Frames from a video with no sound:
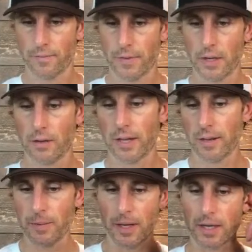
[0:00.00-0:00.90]
They don't
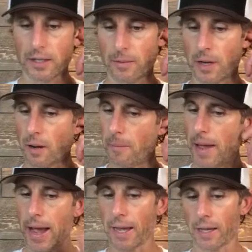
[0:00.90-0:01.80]
like me because I'm on a
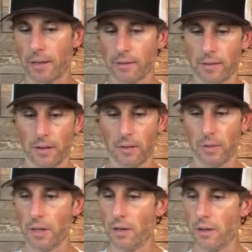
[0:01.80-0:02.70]
Mac. There
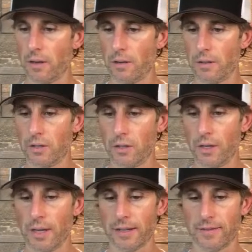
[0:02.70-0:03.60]
we go. It only took you
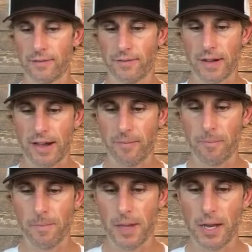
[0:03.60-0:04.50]
guys 5
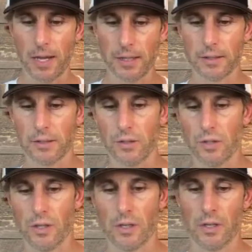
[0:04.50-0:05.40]
minutes.
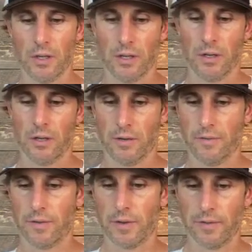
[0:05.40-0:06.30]

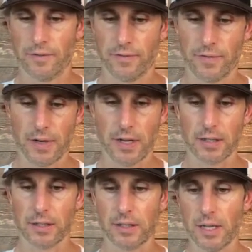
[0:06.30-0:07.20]
For
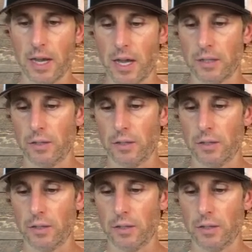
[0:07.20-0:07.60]
fuck's sakes,